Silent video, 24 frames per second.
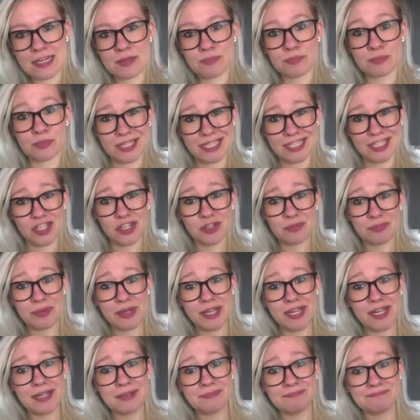Pretty good
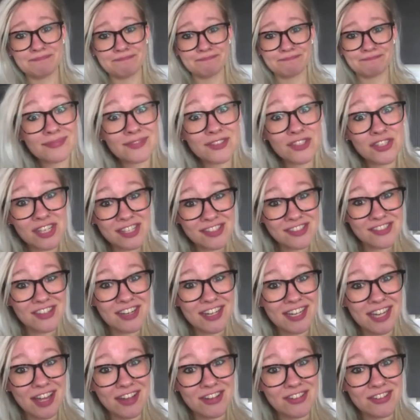beer. Cheers,
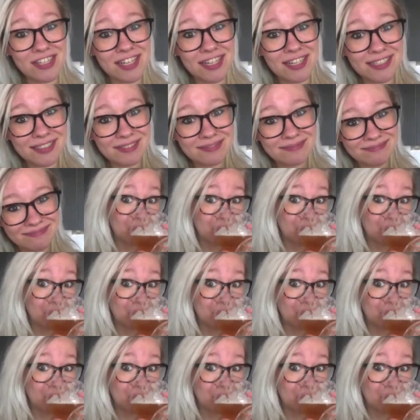Gigantic!